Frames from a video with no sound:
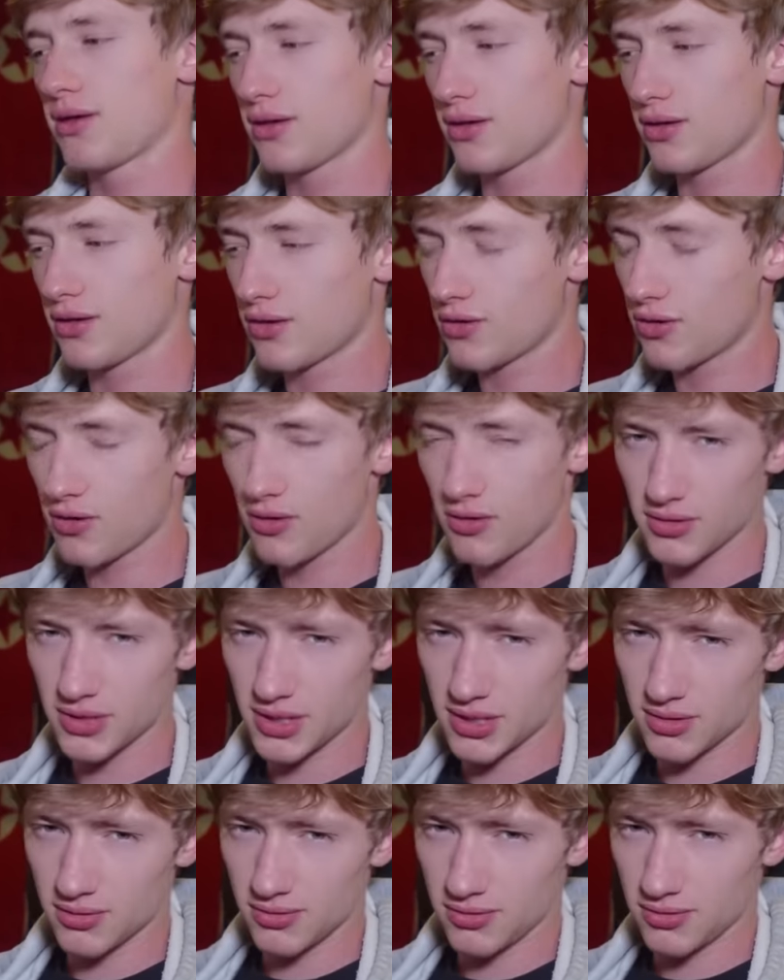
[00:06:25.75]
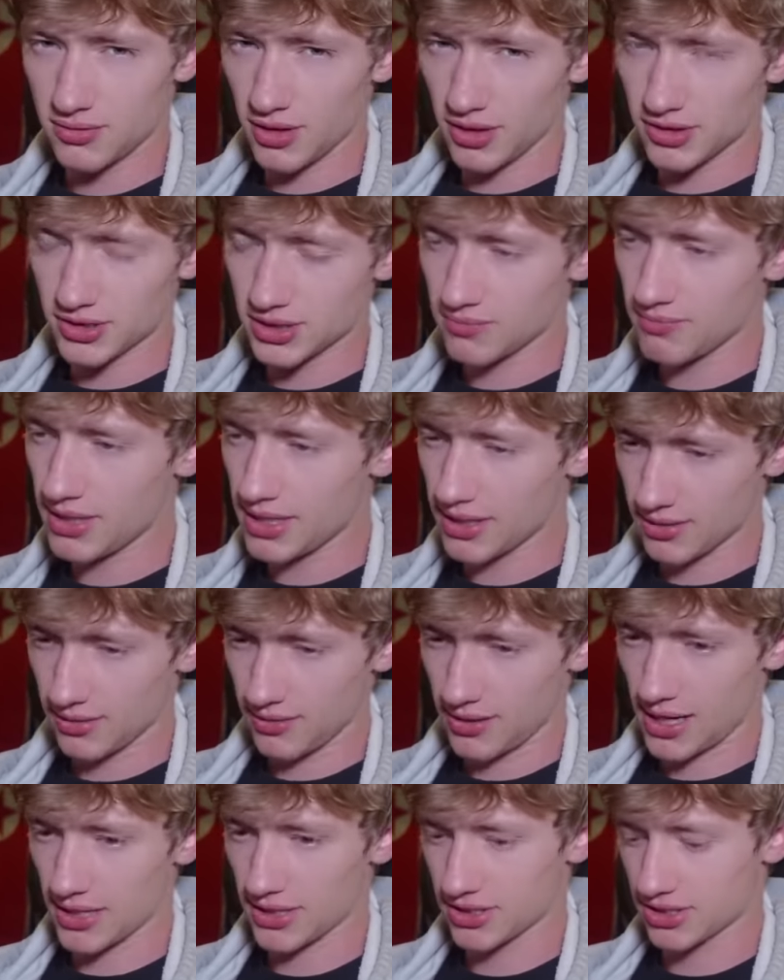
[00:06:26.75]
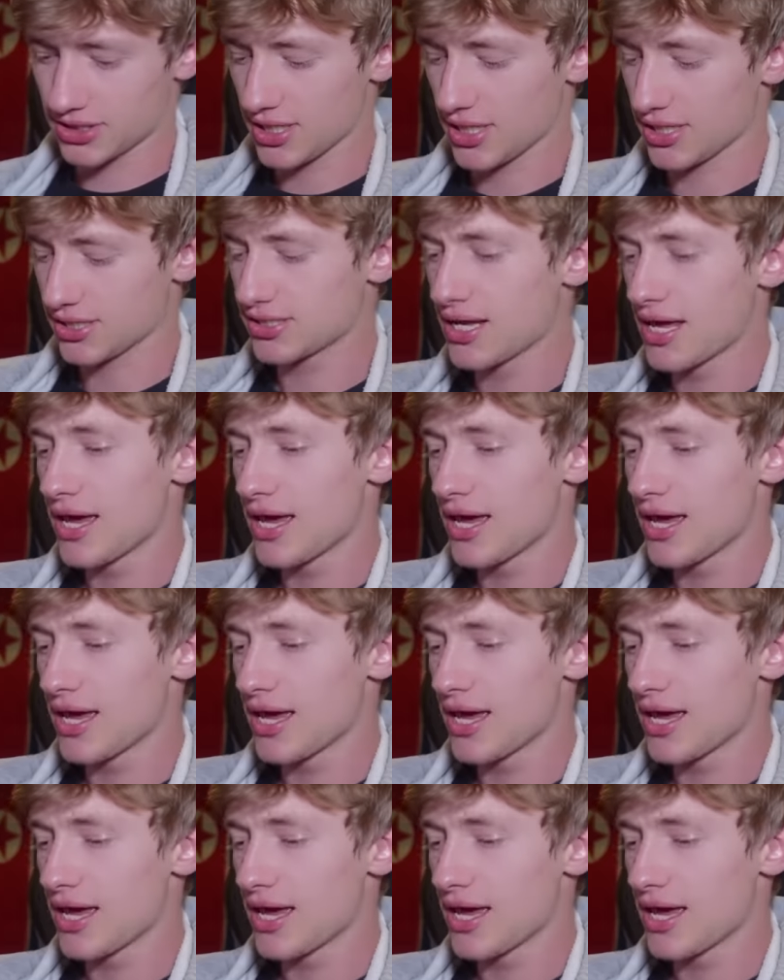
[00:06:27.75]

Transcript: Already doesn't make a lot of sense.